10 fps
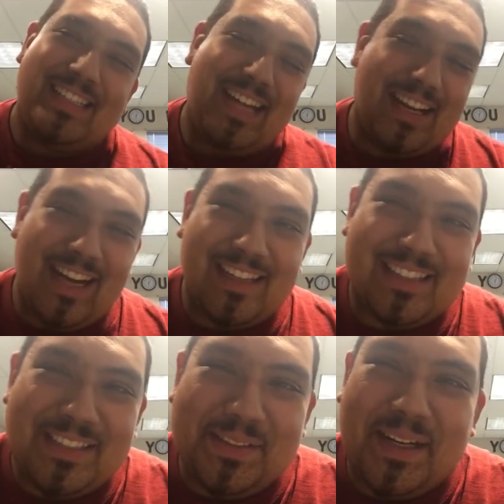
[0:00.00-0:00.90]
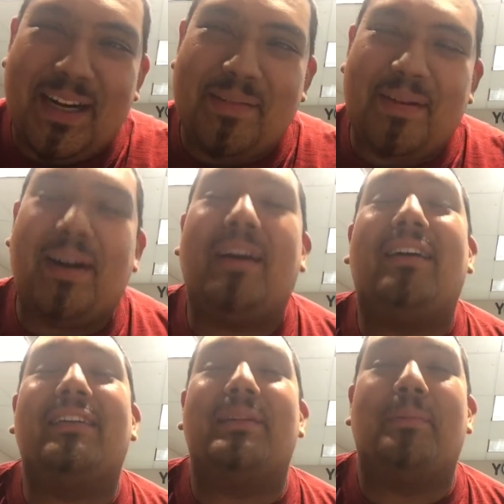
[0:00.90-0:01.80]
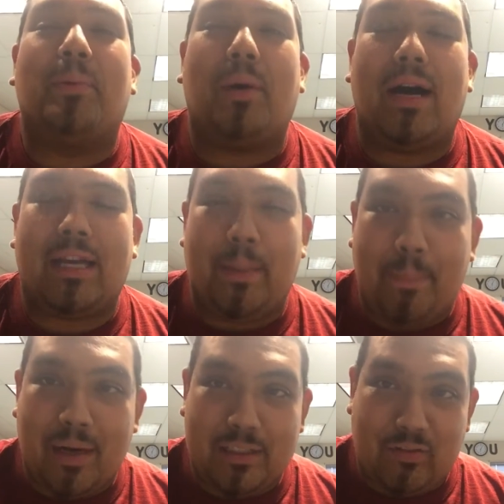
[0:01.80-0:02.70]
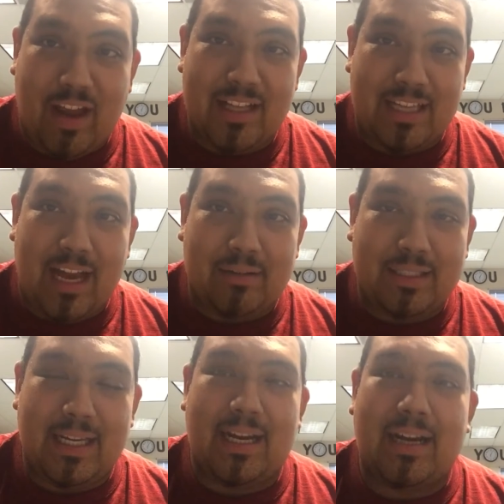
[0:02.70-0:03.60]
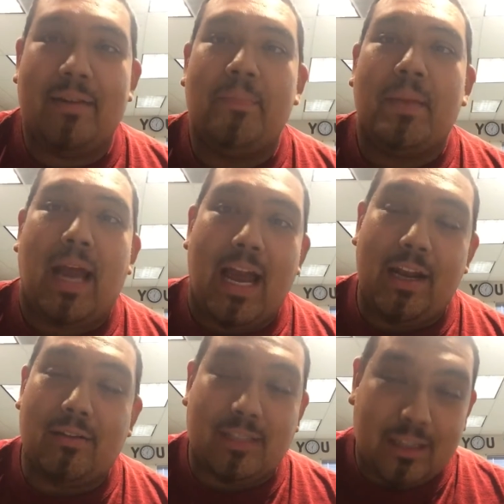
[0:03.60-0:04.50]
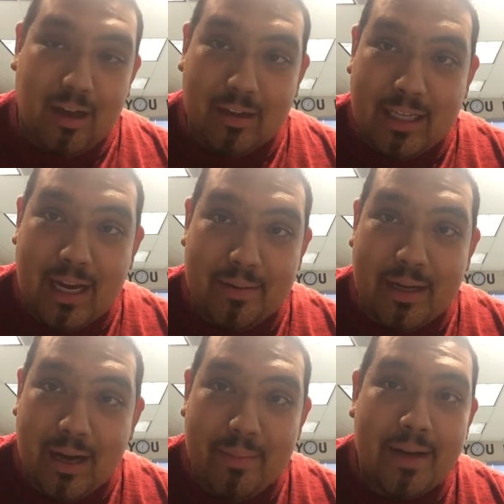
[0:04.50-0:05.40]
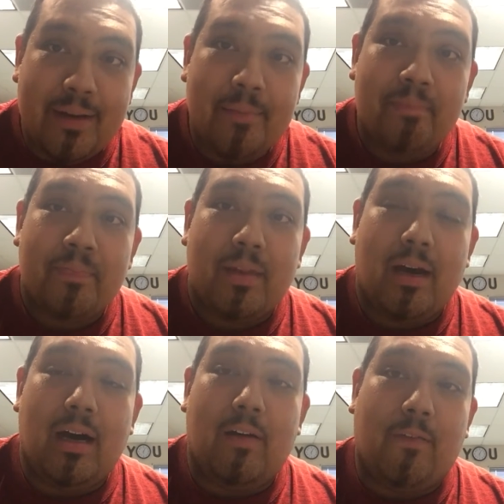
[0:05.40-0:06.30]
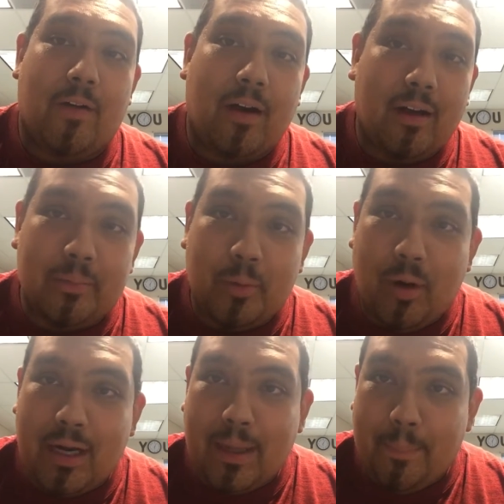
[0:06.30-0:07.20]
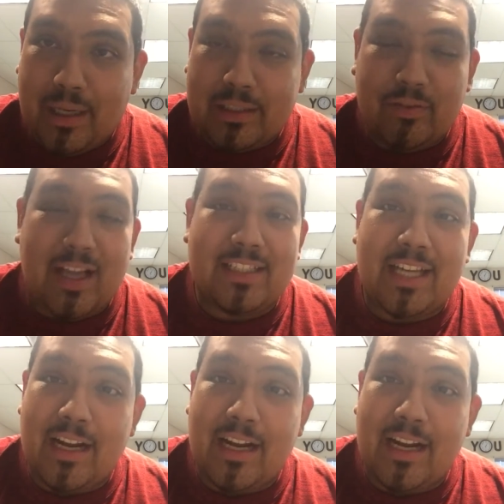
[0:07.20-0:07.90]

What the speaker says: Shout out to all the Milwaukee Bucks fans out there. I know it's a long time coming for all the Milwaukee Bucks fans.